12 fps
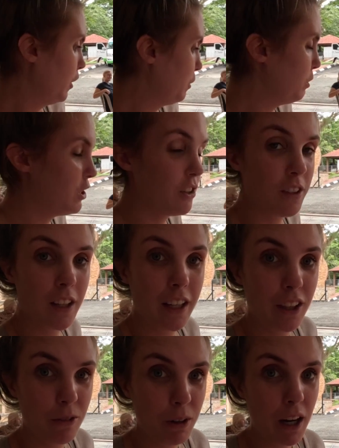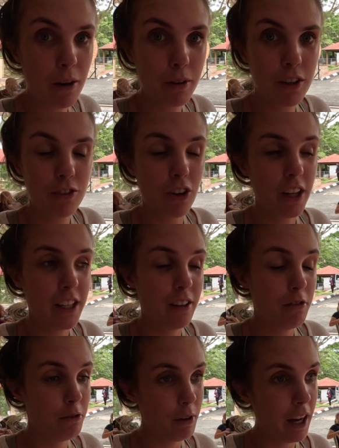We just did like 3 hours in
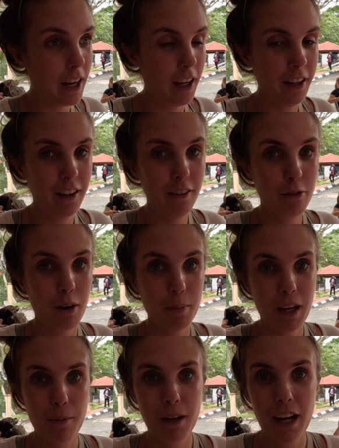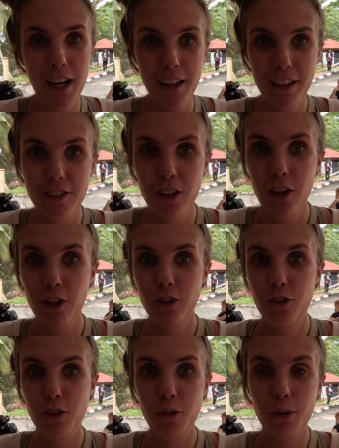a van from Cameron Highlands
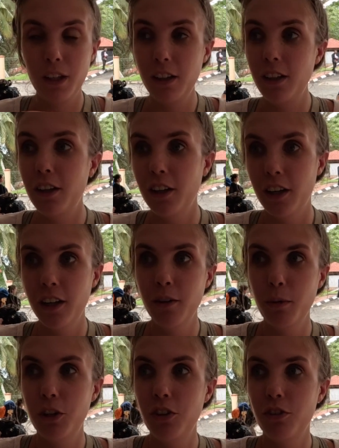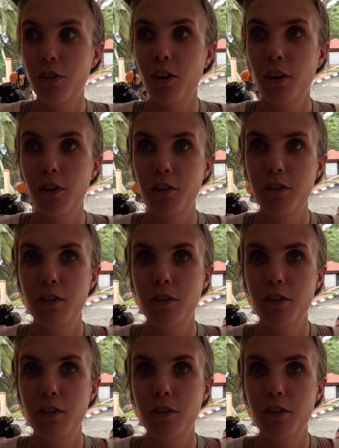to here, which is called